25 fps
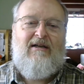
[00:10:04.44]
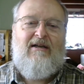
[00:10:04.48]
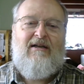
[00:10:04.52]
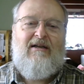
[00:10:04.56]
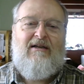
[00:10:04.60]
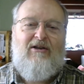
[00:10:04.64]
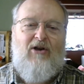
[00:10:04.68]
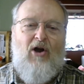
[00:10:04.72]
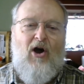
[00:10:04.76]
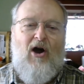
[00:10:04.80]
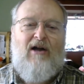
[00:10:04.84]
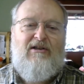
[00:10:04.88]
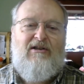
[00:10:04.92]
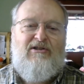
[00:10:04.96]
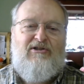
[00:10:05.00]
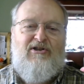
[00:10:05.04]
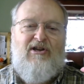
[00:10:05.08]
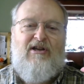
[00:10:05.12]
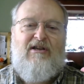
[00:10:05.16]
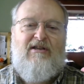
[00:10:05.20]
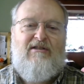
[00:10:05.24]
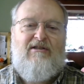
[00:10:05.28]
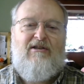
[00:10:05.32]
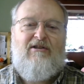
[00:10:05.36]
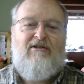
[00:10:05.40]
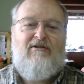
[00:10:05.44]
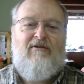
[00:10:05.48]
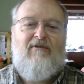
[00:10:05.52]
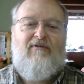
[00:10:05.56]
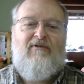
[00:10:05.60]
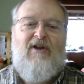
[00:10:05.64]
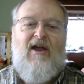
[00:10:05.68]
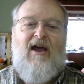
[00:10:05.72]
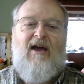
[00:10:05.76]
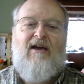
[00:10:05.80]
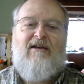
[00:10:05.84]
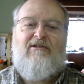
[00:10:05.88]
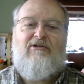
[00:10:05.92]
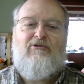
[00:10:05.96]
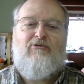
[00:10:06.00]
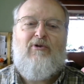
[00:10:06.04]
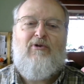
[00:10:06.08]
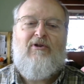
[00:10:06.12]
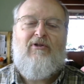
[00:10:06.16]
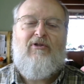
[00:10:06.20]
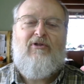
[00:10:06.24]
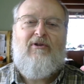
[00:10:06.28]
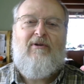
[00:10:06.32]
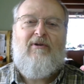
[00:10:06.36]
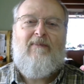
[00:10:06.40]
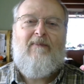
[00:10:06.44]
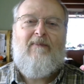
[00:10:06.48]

not Jesus of Nazareth.